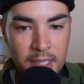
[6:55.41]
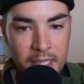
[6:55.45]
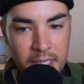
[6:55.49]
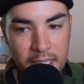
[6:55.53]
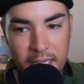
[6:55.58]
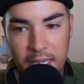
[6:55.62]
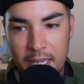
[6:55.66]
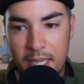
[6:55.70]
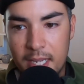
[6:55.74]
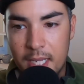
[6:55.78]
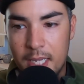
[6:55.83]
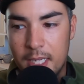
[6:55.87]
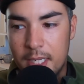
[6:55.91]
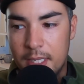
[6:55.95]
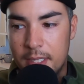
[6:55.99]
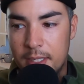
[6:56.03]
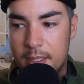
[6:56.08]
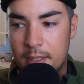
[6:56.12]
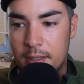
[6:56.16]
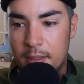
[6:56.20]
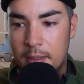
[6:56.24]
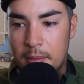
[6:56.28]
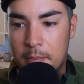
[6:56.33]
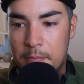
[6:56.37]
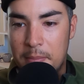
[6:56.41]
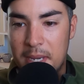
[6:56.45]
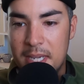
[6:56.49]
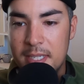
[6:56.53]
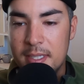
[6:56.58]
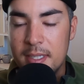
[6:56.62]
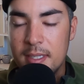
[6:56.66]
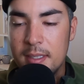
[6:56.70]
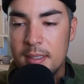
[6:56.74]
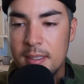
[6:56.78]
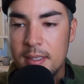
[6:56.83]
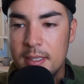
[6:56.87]
And
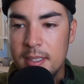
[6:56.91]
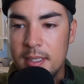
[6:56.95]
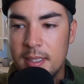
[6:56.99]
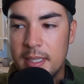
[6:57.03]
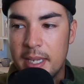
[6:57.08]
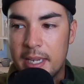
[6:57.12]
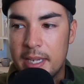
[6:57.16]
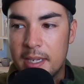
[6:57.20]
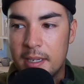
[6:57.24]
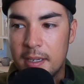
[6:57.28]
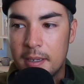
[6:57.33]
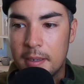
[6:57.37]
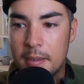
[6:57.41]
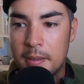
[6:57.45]
basically, like,